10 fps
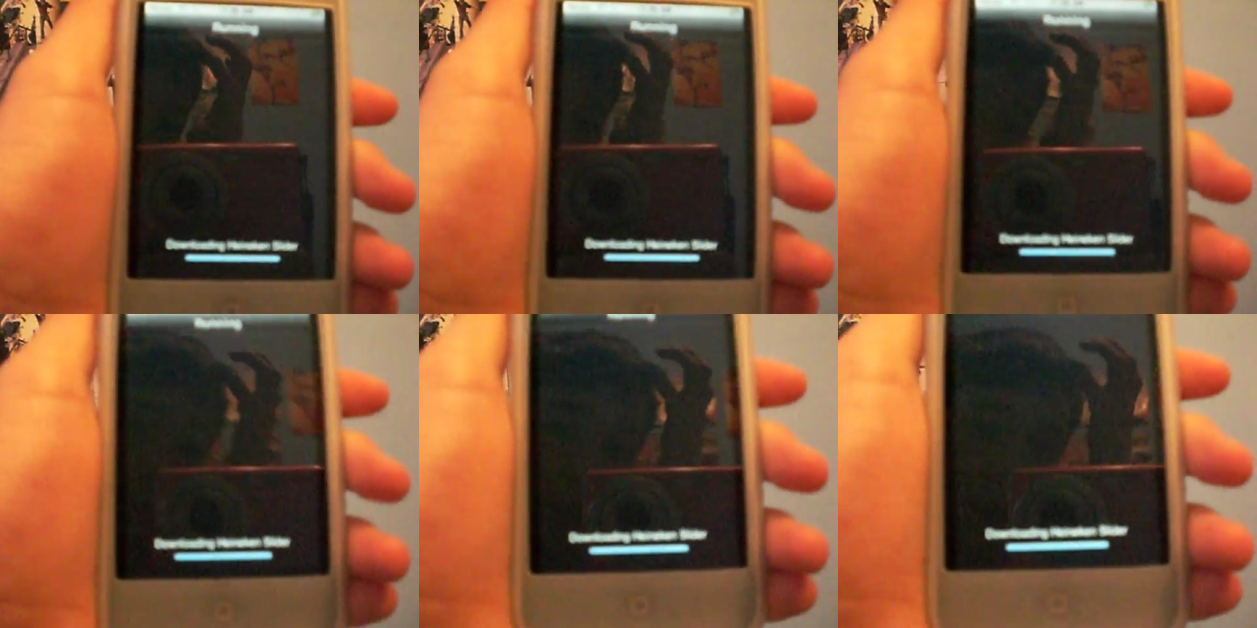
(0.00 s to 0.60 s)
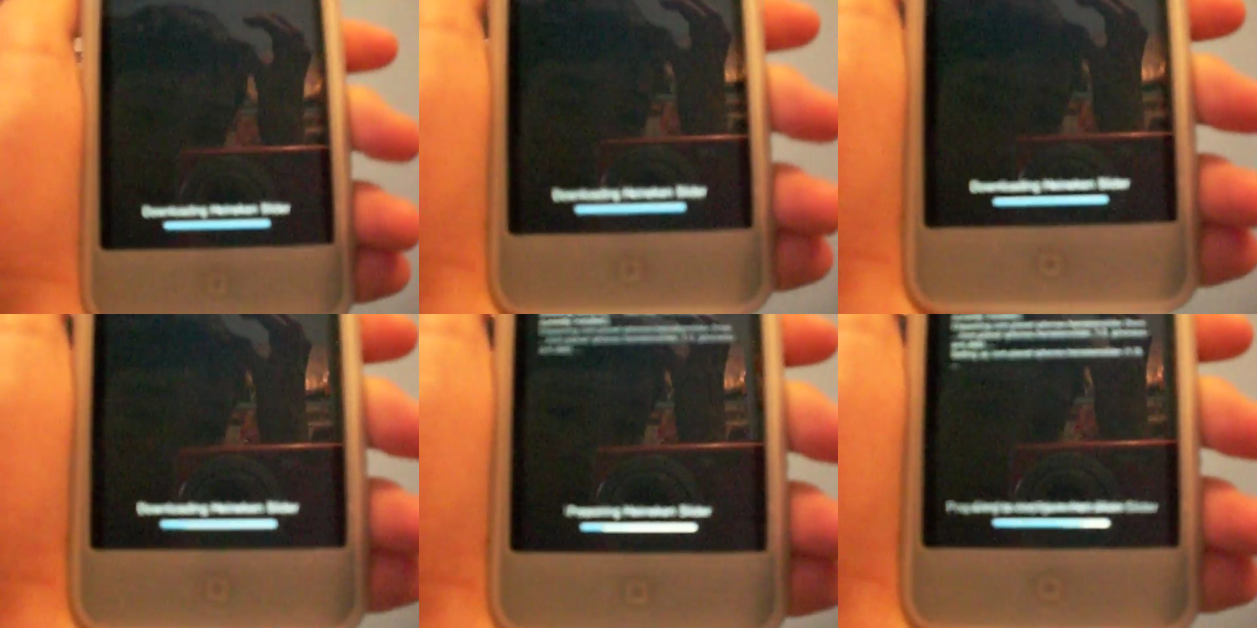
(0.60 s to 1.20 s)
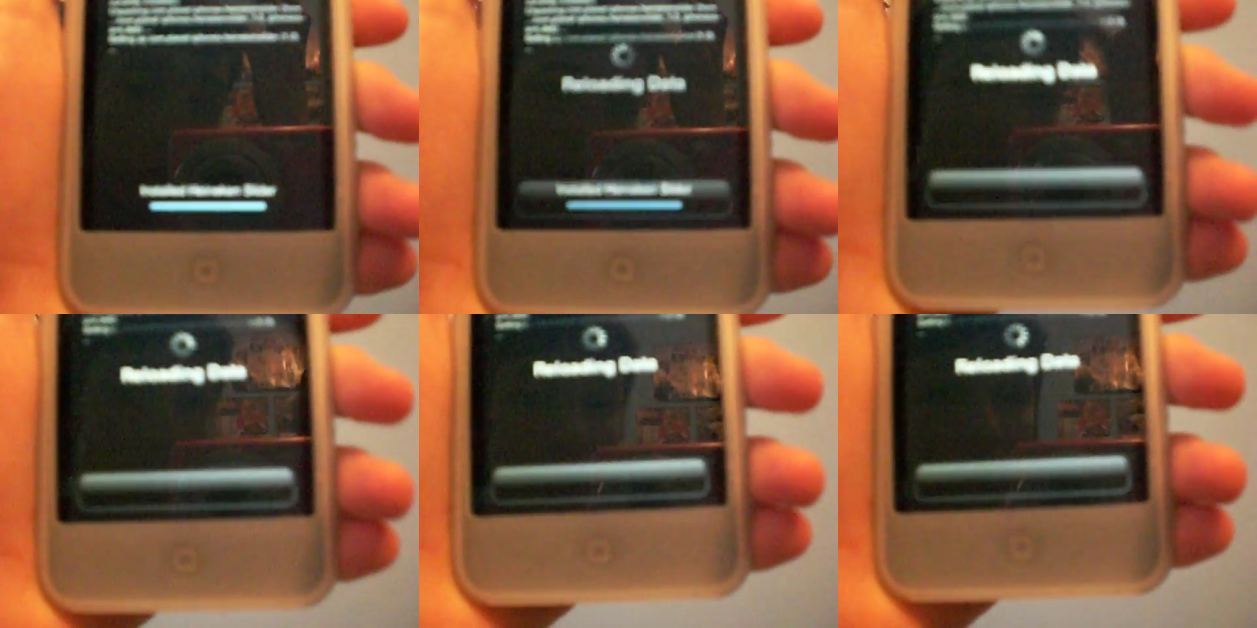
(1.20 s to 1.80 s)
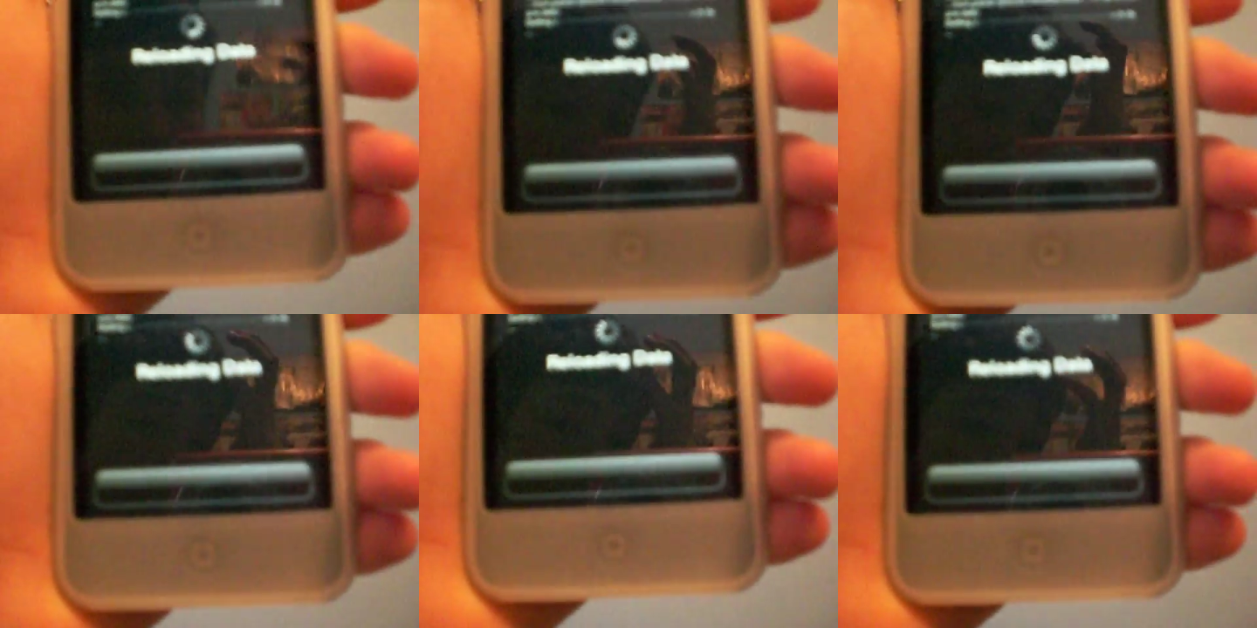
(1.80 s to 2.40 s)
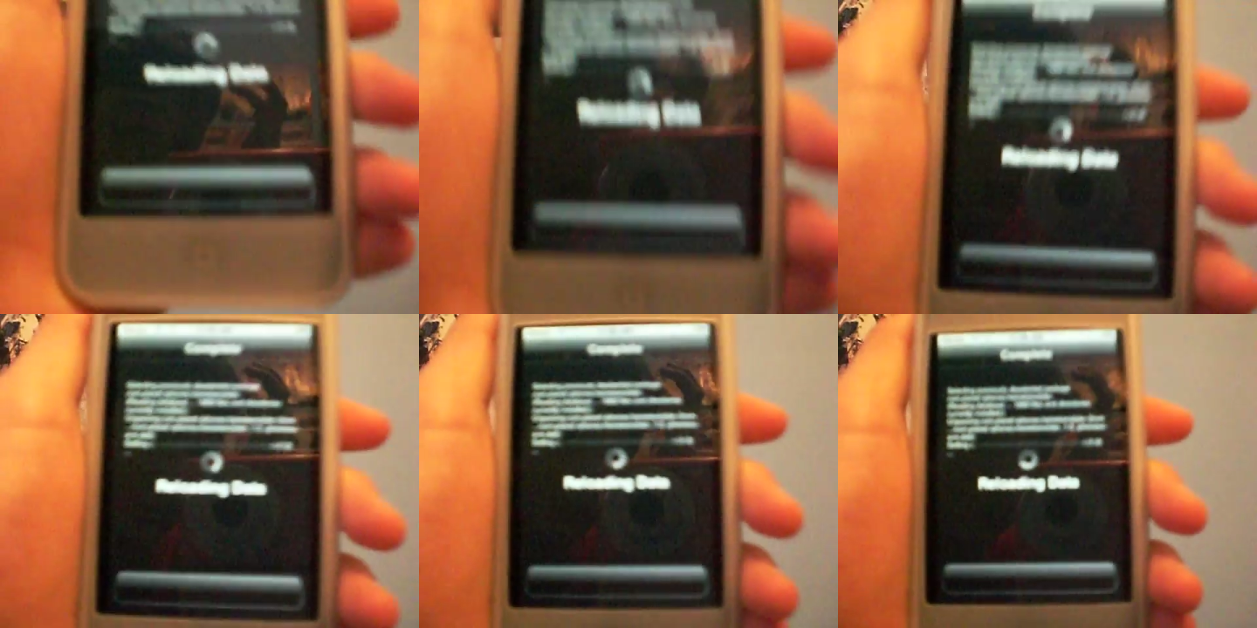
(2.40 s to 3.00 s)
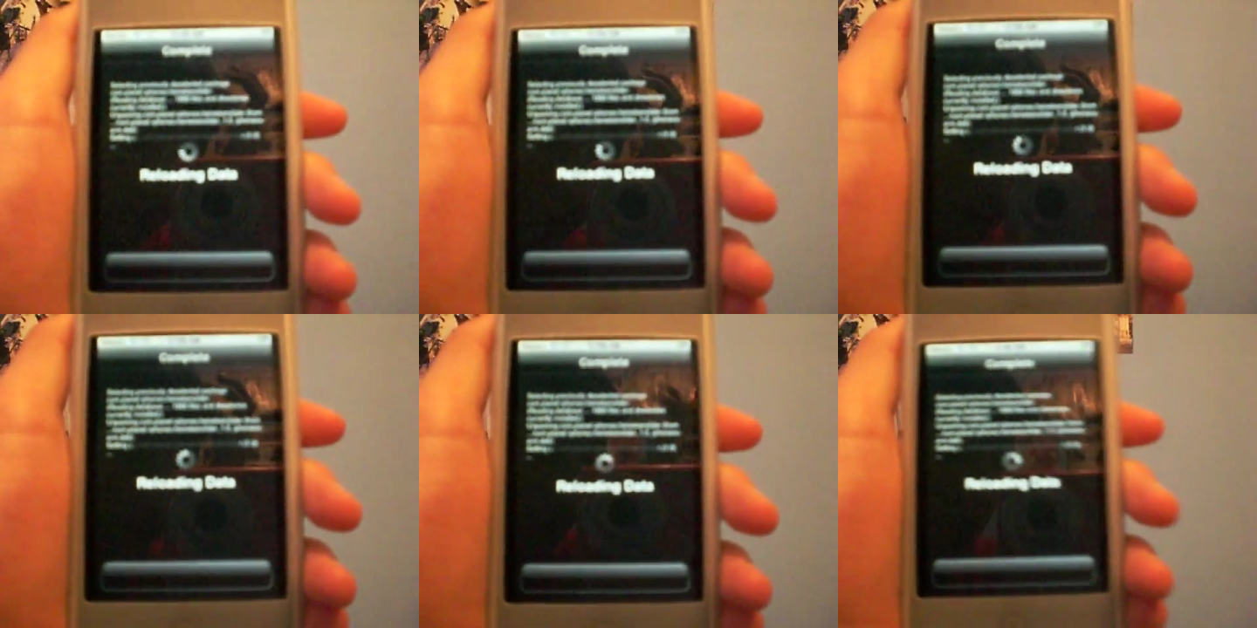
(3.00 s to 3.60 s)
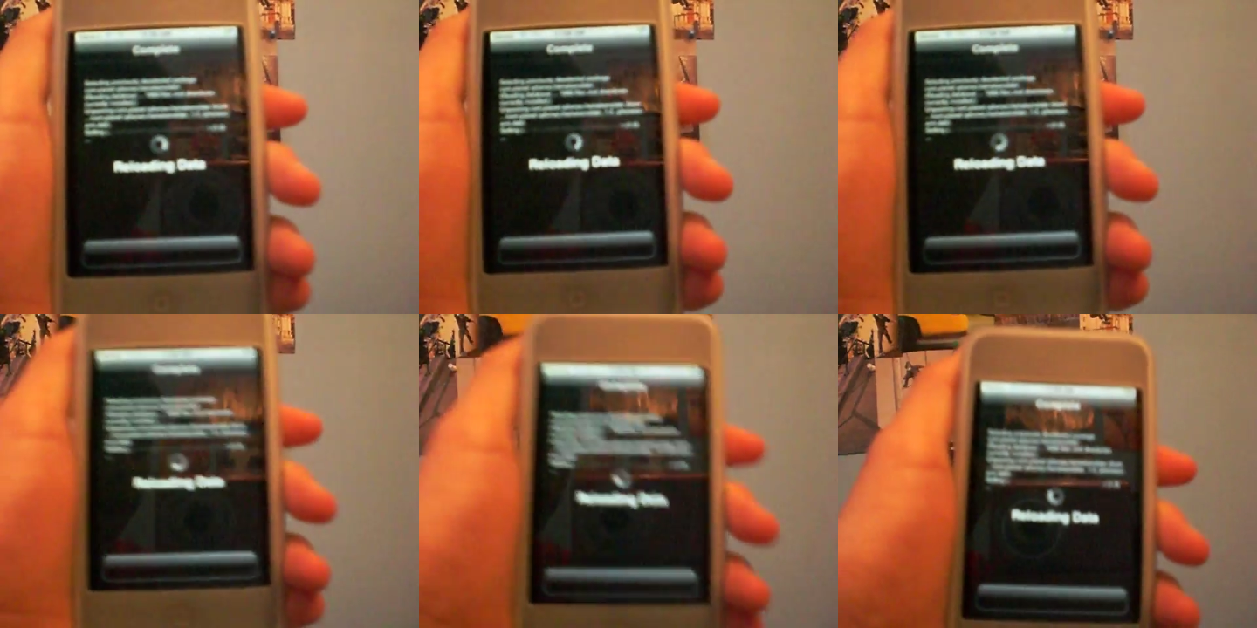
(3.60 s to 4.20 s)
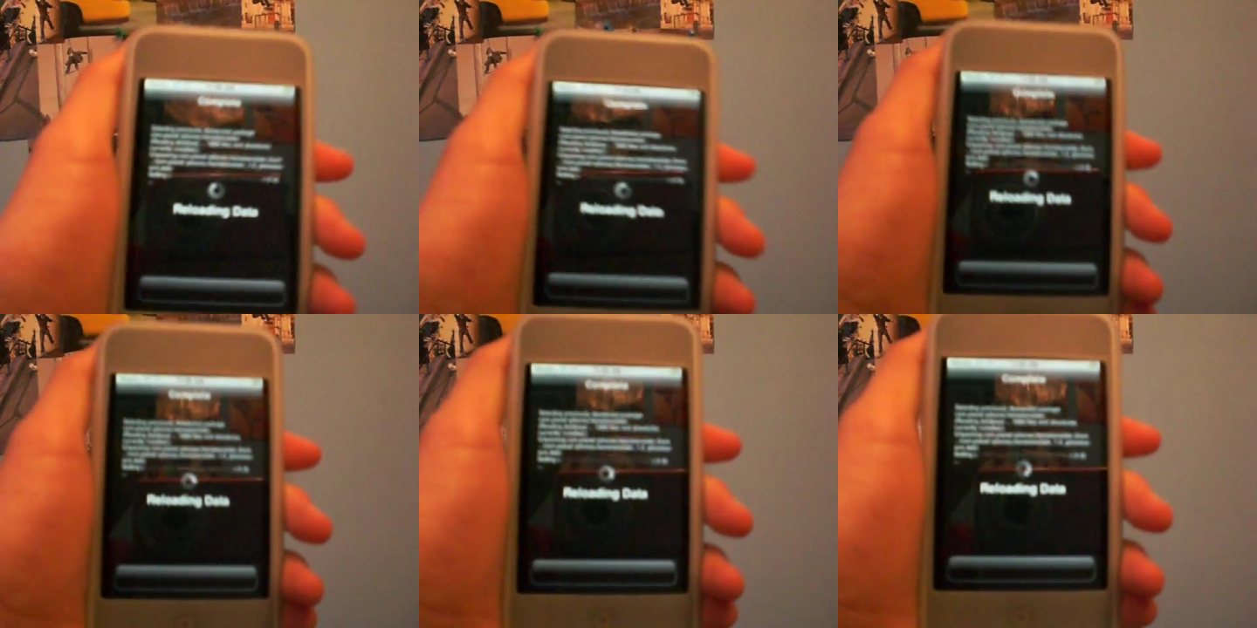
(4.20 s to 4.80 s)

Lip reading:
No face is visible, so there are no lips to read.